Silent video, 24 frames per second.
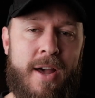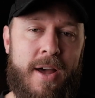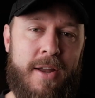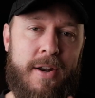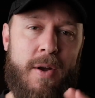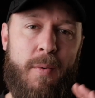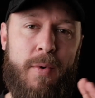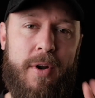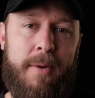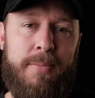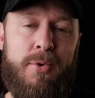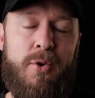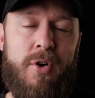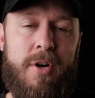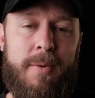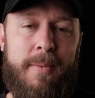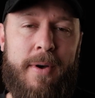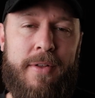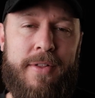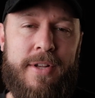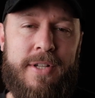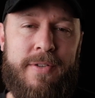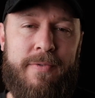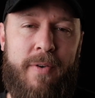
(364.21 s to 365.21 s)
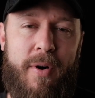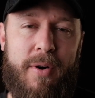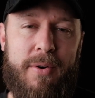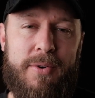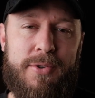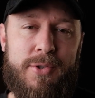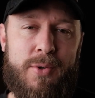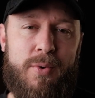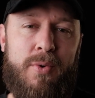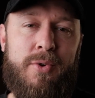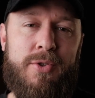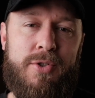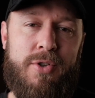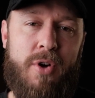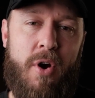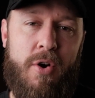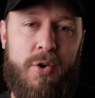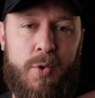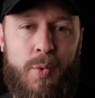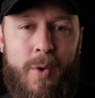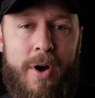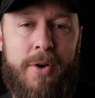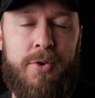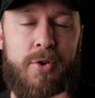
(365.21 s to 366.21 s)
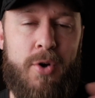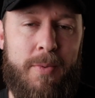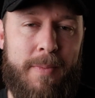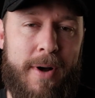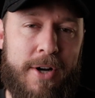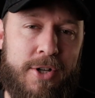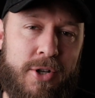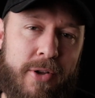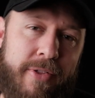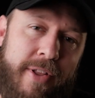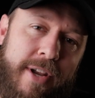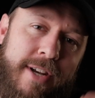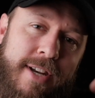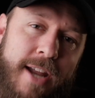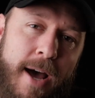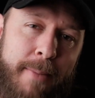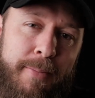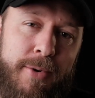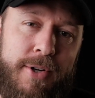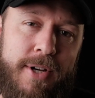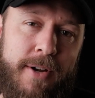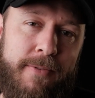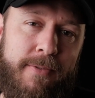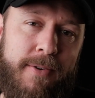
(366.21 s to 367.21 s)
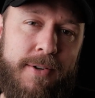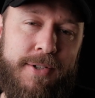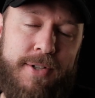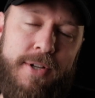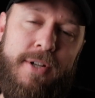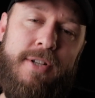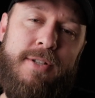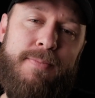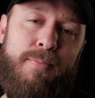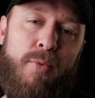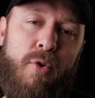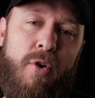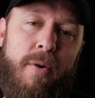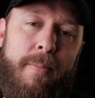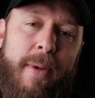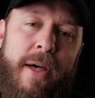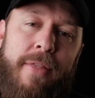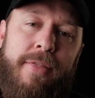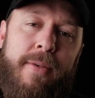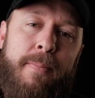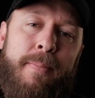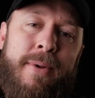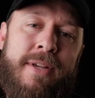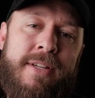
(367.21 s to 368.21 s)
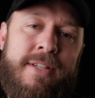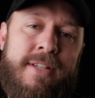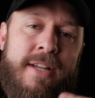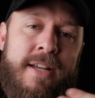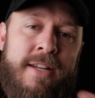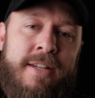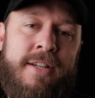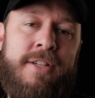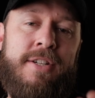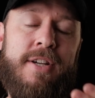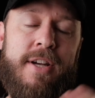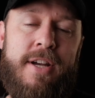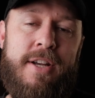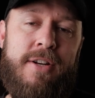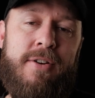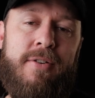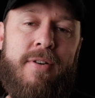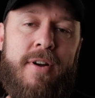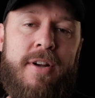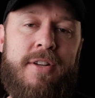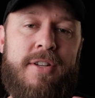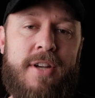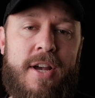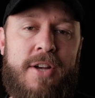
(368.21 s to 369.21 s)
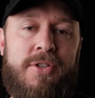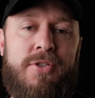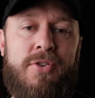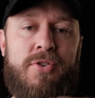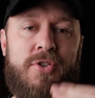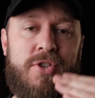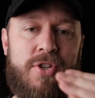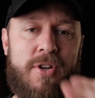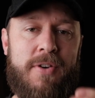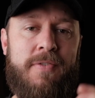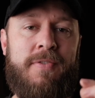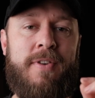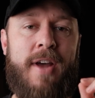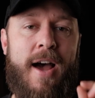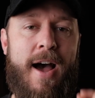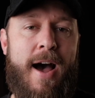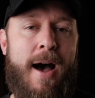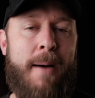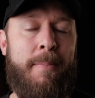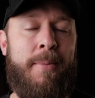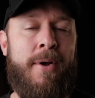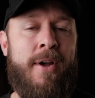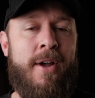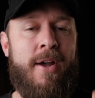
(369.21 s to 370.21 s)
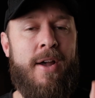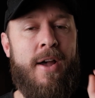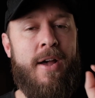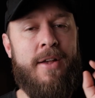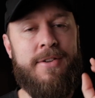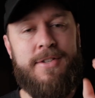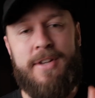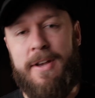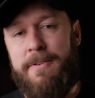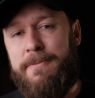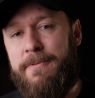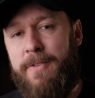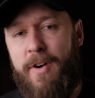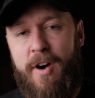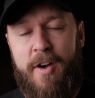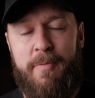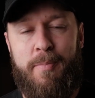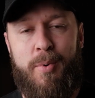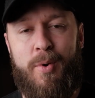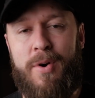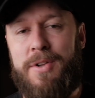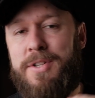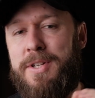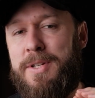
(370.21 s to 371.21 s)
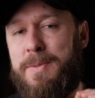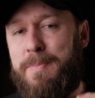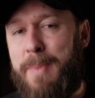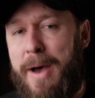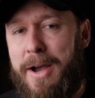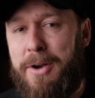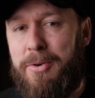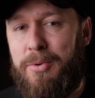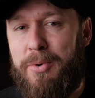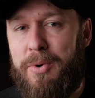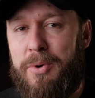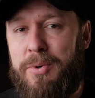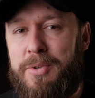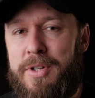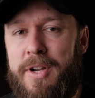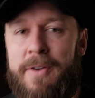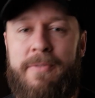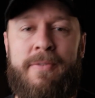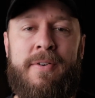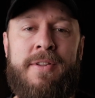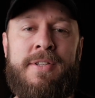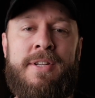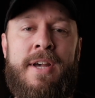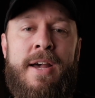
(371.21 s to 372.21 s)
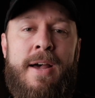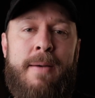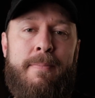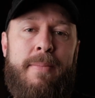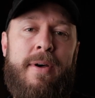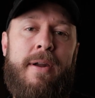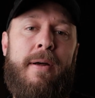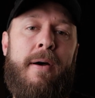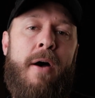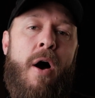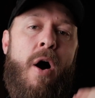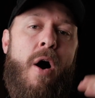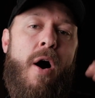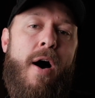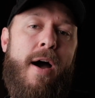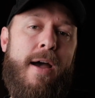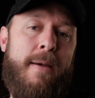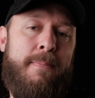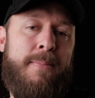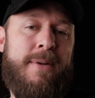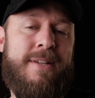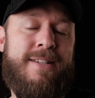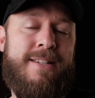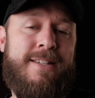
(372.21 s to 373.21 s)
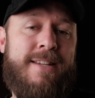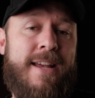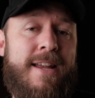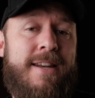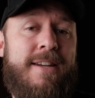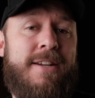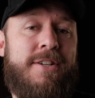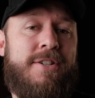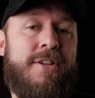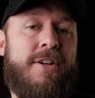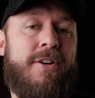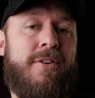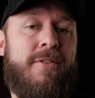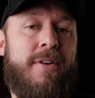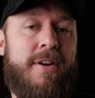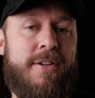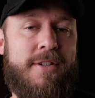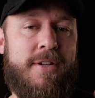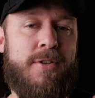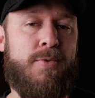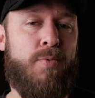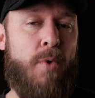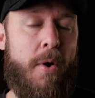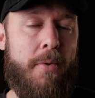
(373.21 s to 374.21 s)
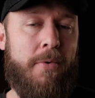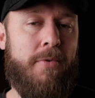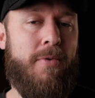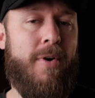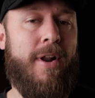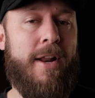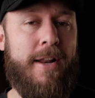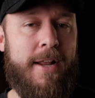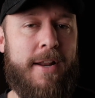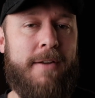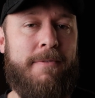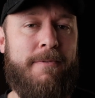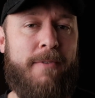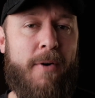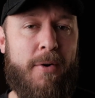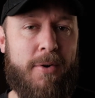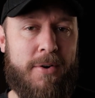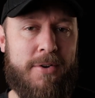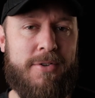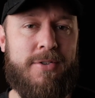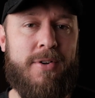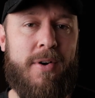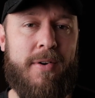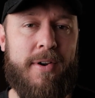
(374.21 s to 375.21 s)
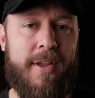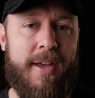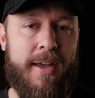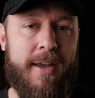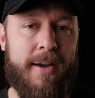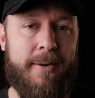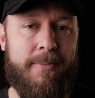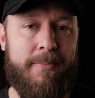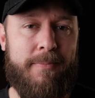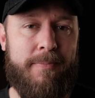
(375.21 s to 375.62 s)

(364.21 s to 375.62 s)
Now, when I'm talking about these final scores, don't dwell too much on the number difference. It's more about the percentage increase as you shift up. Say 5 points is bugger all difference, but a higher percentage increase is what we really need to focus on here.